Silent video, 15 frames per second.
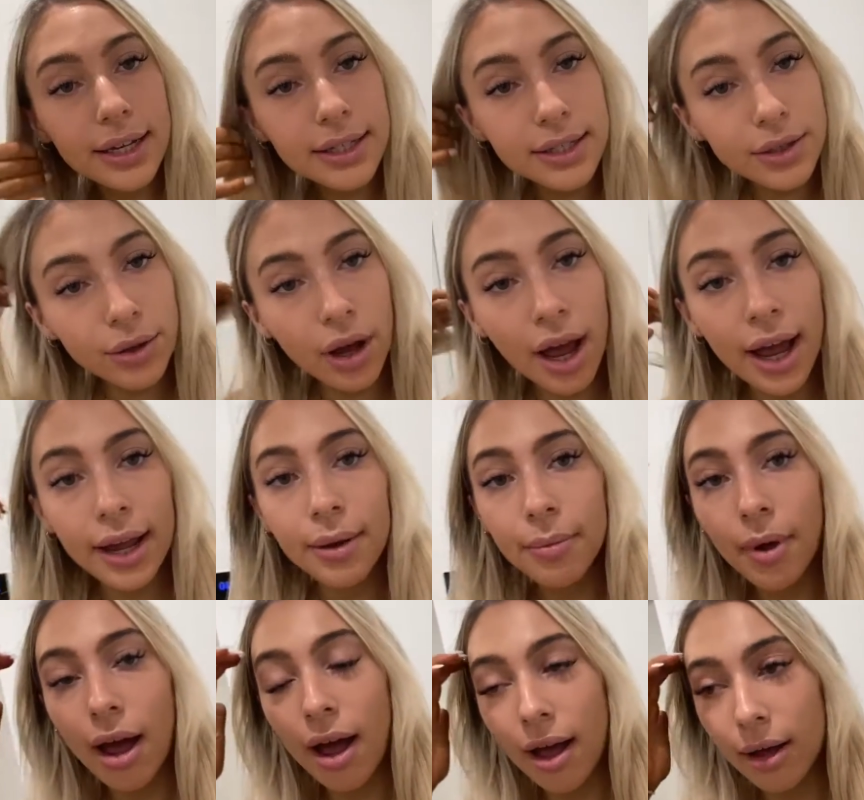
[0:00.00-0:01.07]
So I am
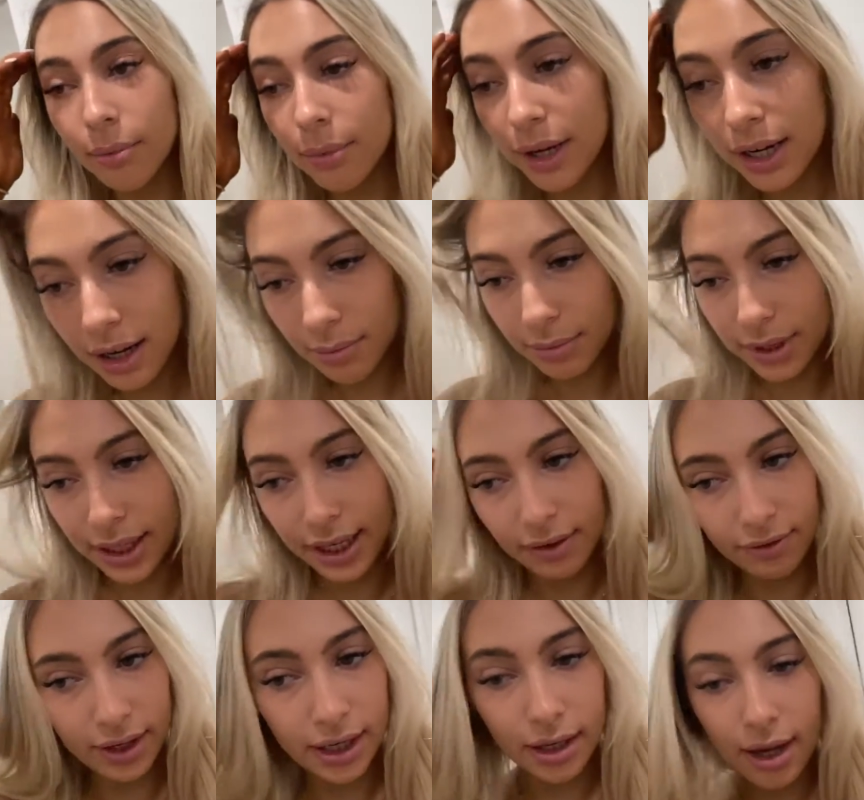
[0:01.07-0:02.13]
up and I'm
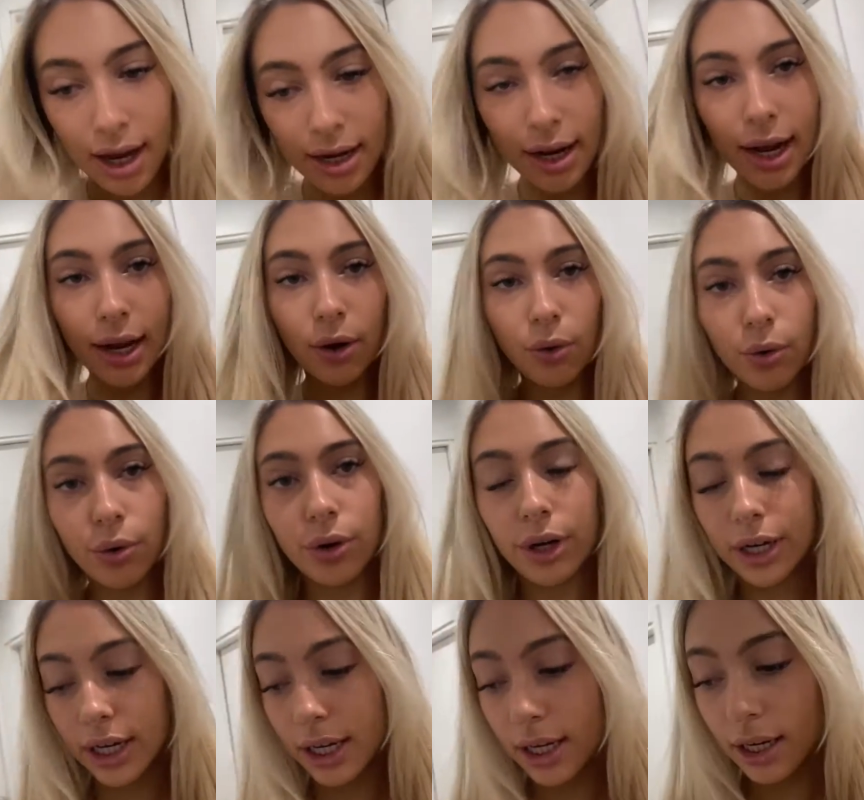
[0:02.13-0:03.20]
leaving, and I
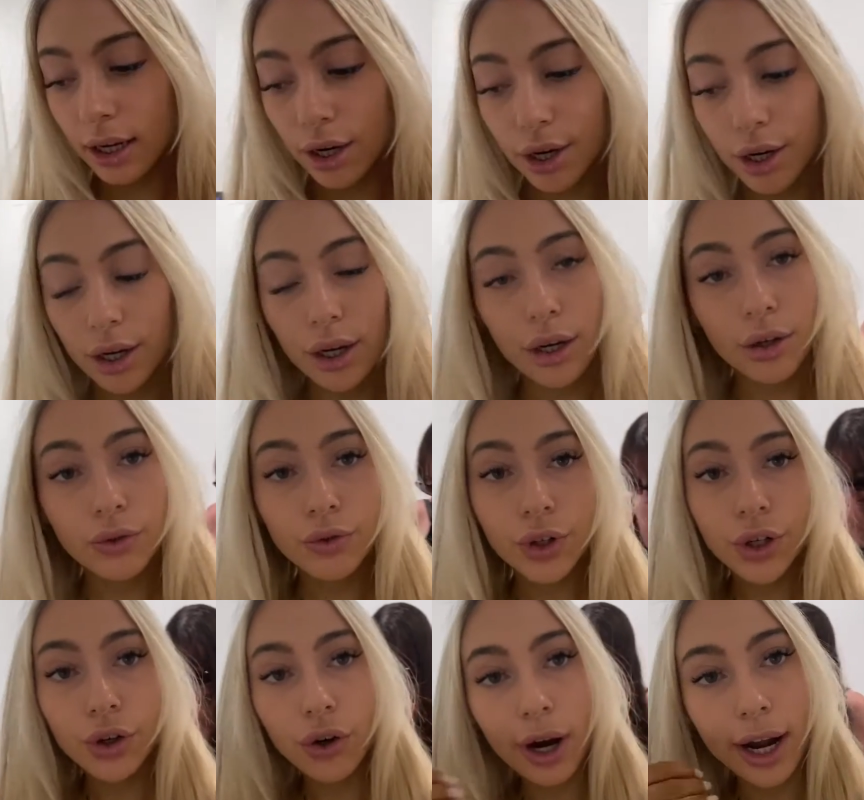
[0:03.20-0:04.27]
already
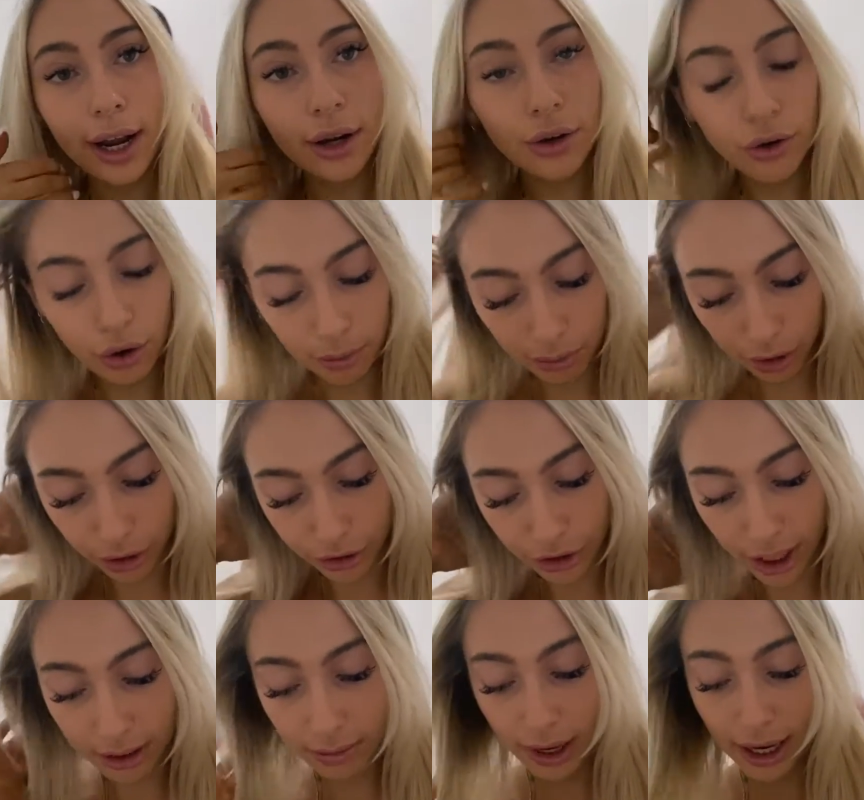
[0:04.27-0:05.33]
regret not blow
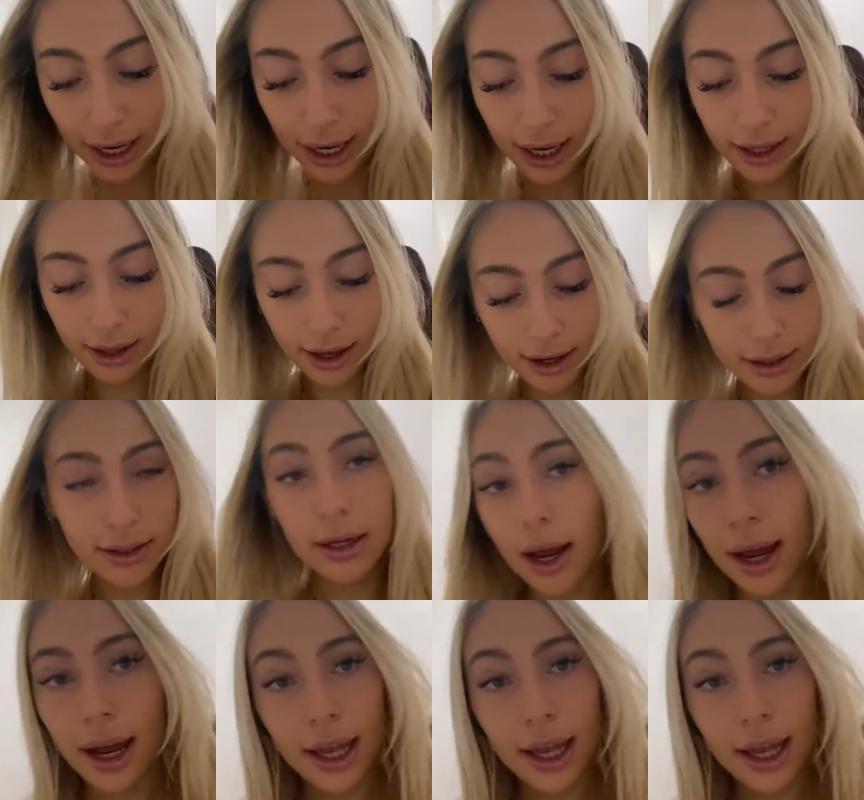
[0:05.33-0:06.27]
drying my hair last night.